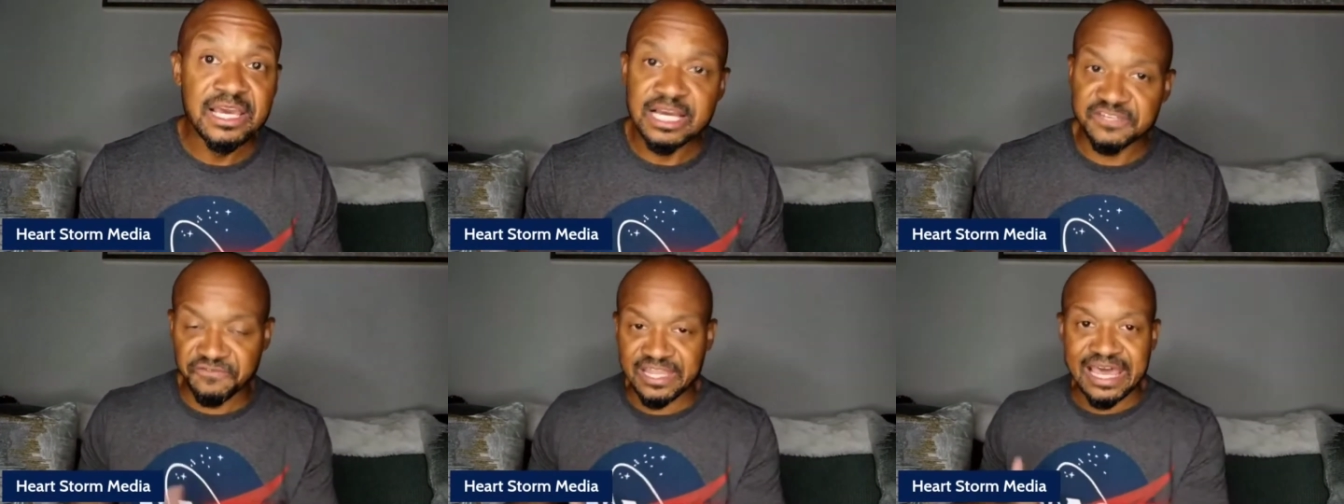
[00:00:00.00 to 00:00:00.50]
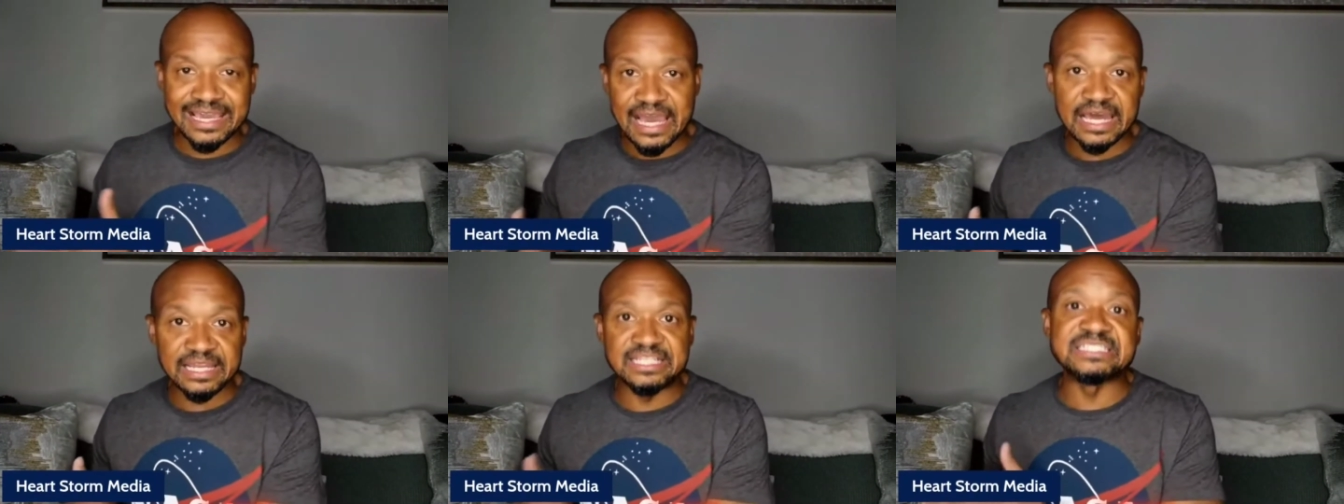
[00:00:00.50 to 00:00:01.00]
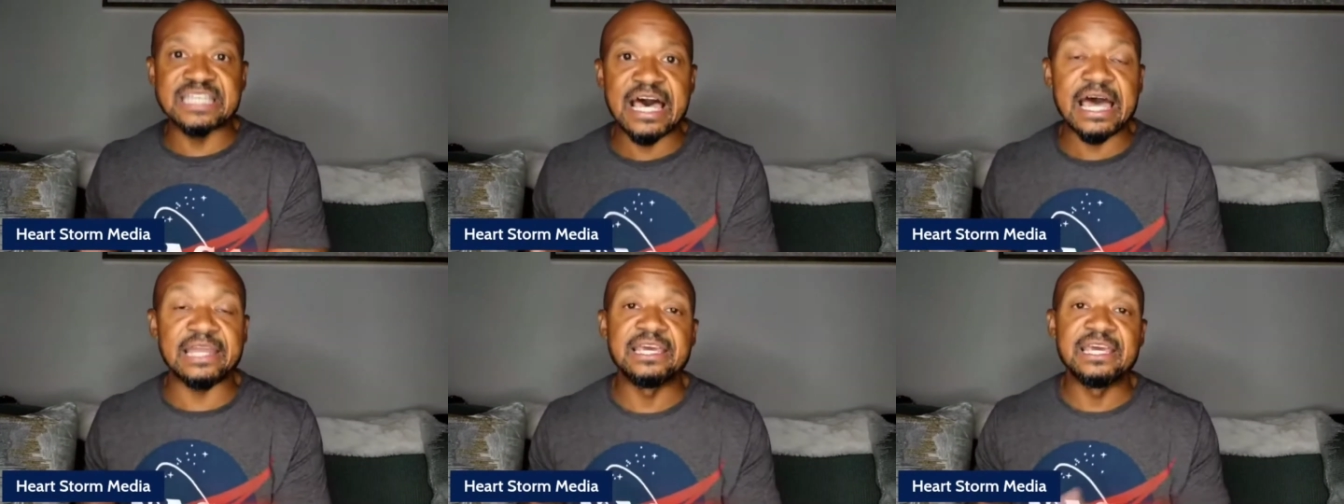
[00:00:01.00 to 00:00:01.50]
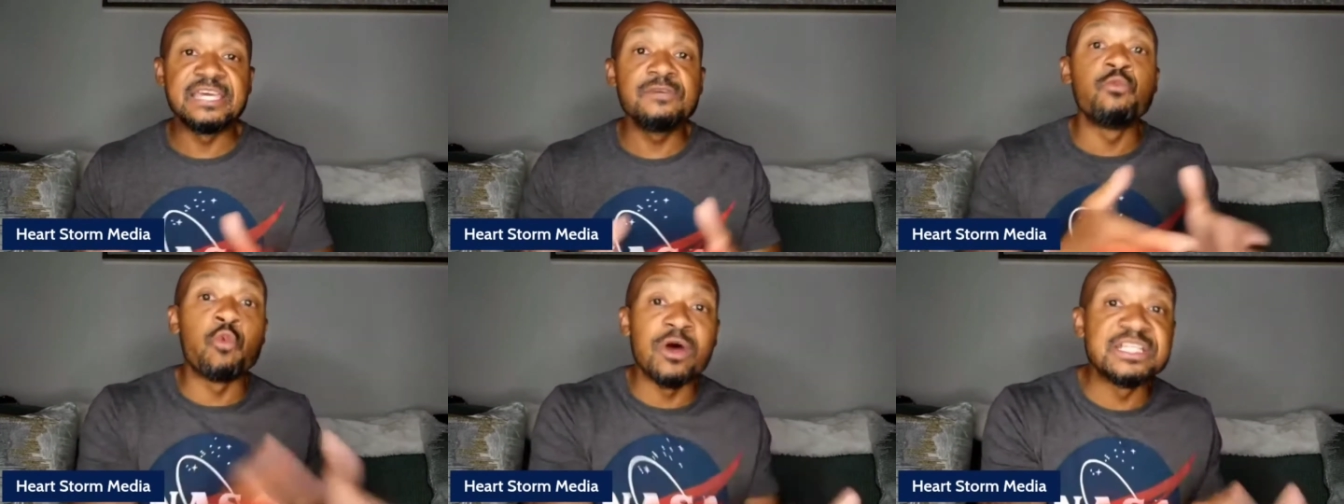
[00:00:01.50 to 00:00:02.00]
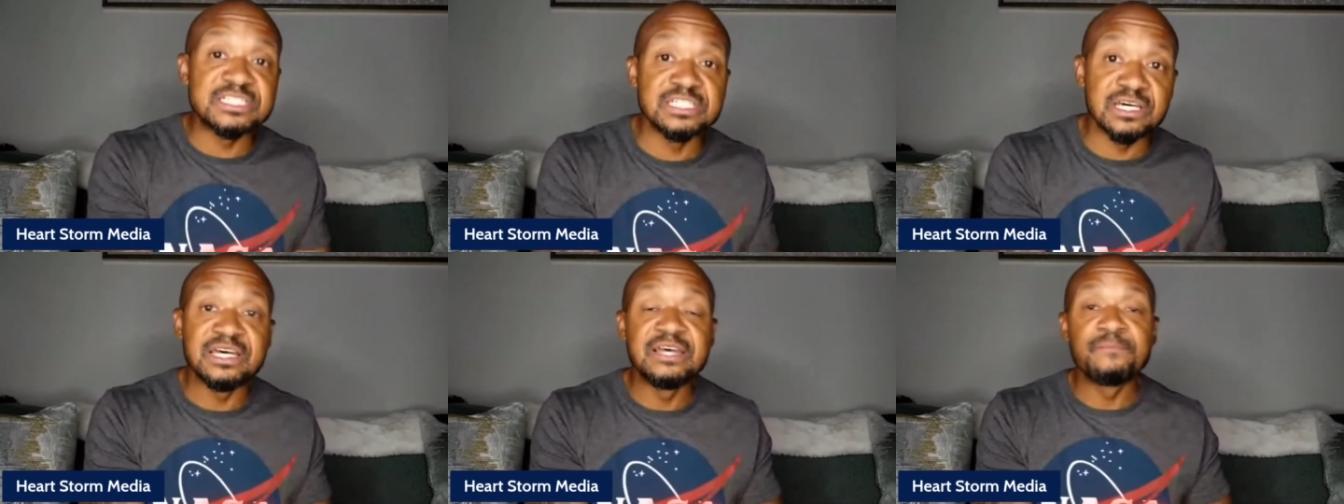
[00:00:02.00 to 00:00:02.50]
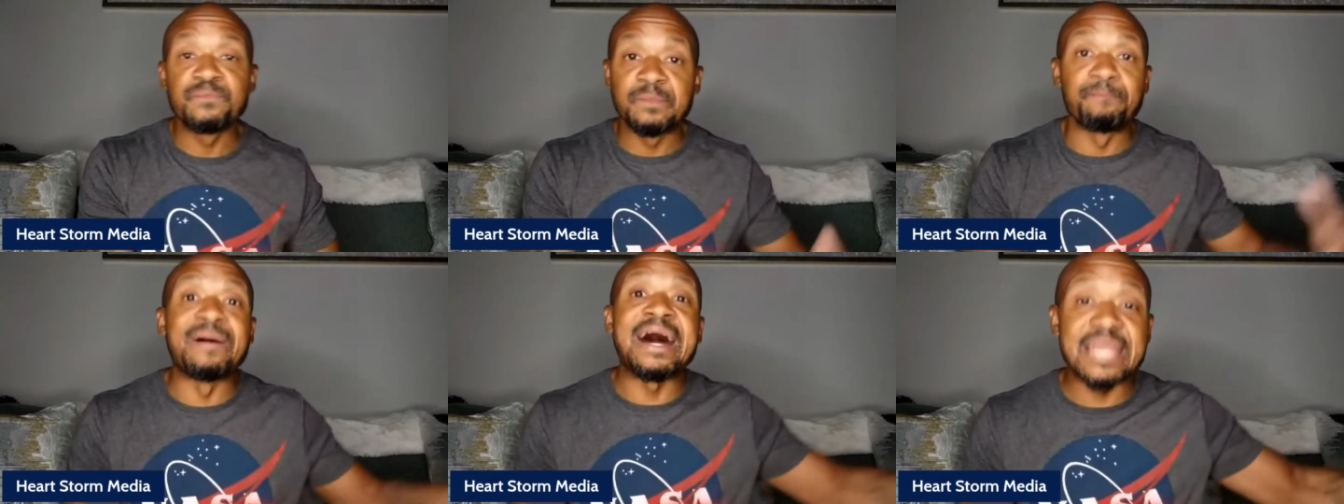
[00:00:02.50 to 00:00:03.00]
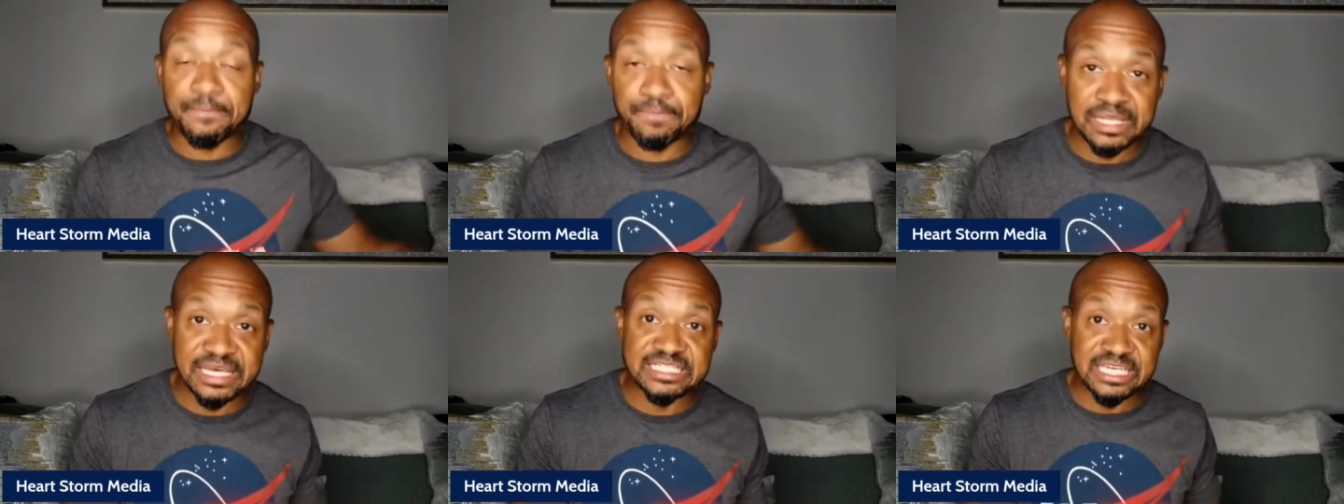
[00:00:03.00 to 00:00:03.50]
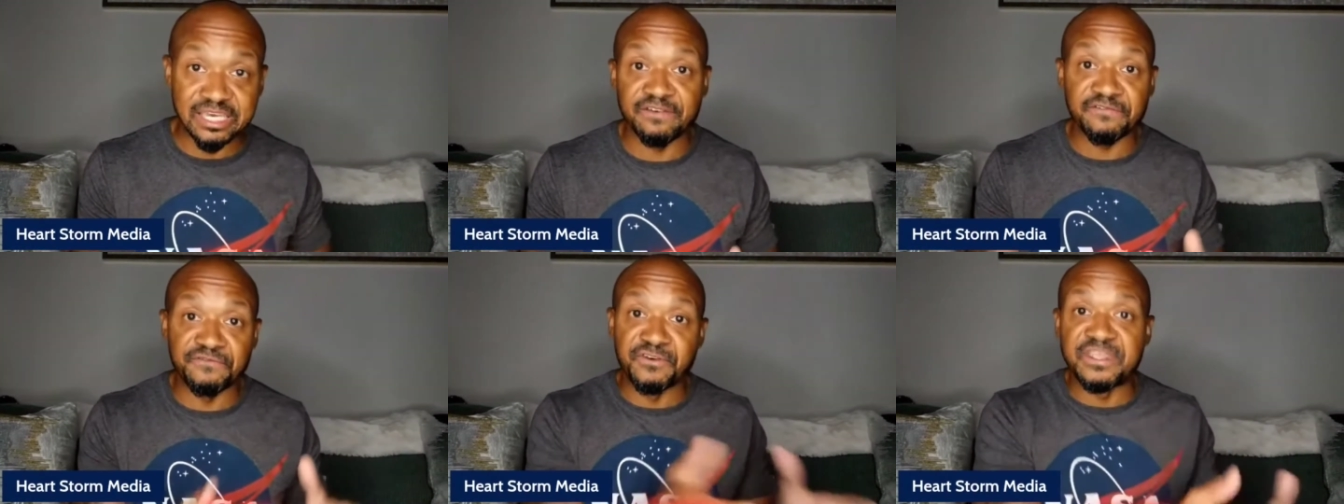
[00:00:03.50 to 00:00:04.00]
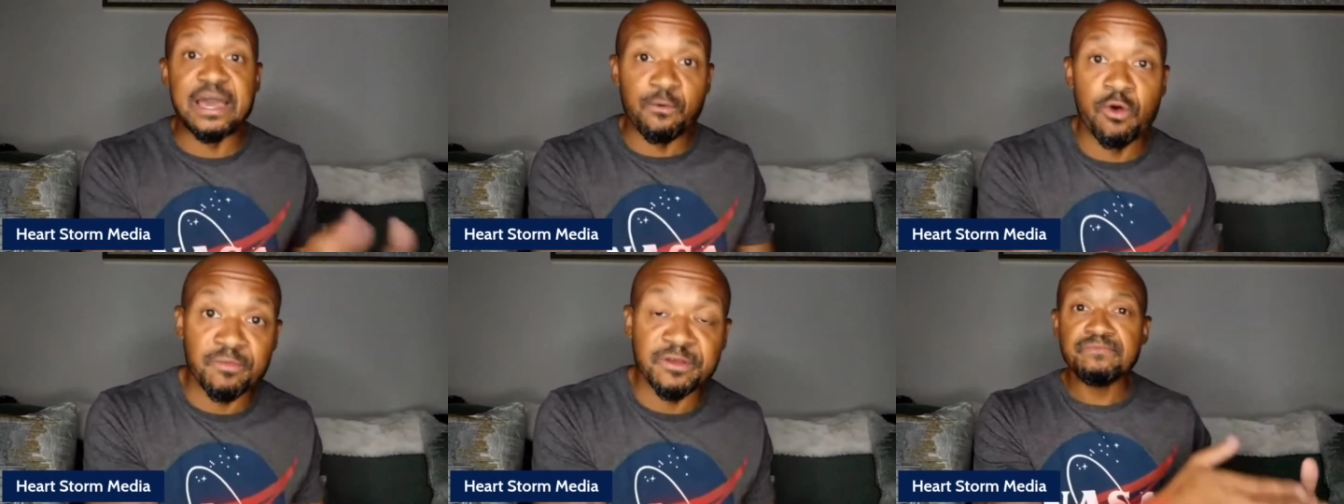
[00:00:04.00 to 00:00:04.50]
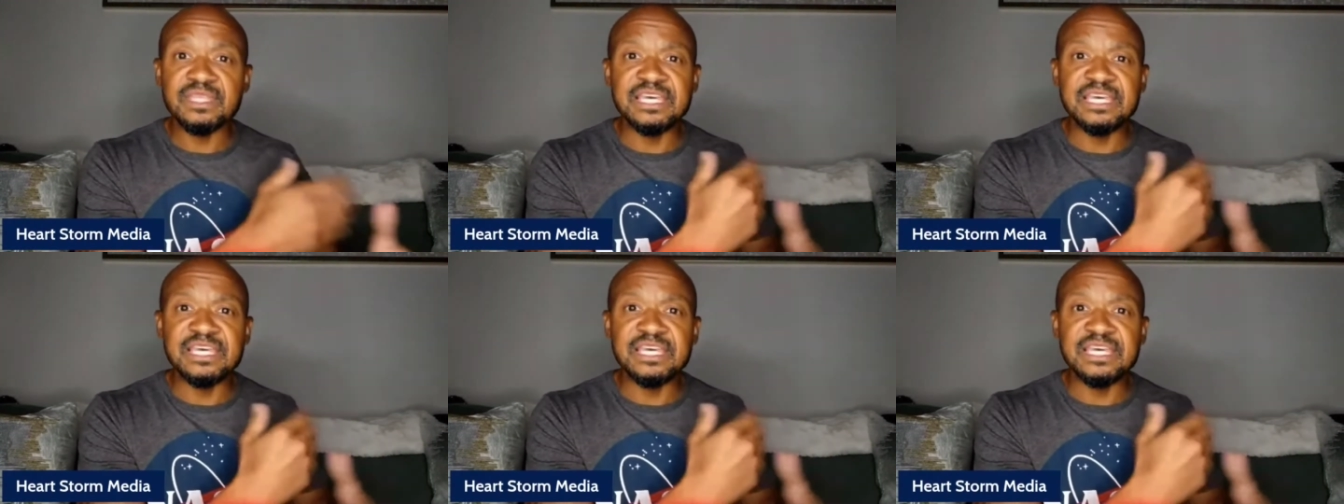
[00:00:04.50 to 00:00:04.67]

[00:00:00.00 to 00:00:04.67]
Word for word: Because for that guy to decide he wanted to buy that plane ticket for that woman,